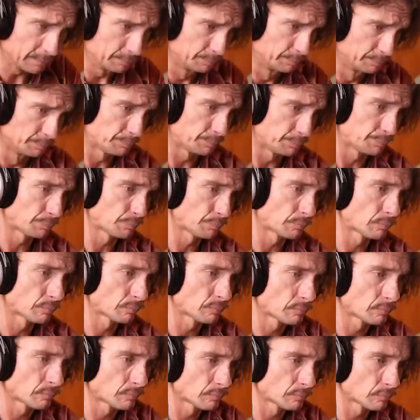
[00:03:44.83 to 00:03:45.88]

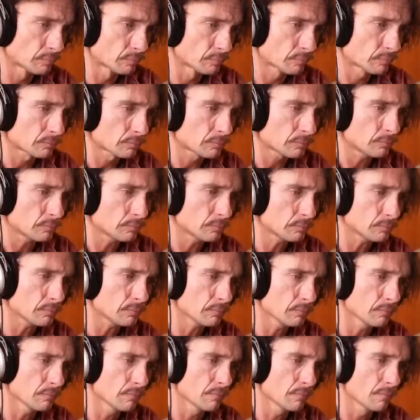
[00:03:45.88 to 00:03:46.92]

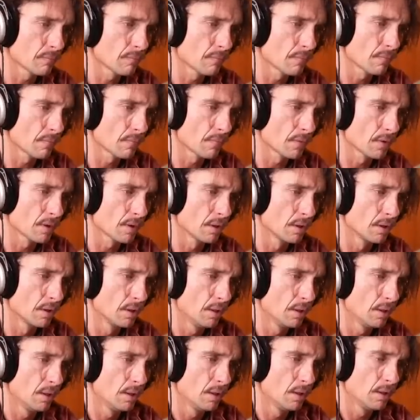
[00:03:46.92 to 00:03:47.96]

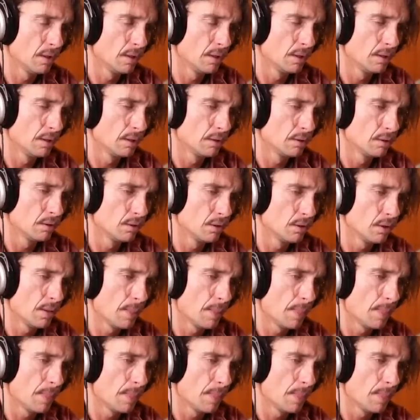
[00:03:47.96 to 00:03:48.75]
[no speech]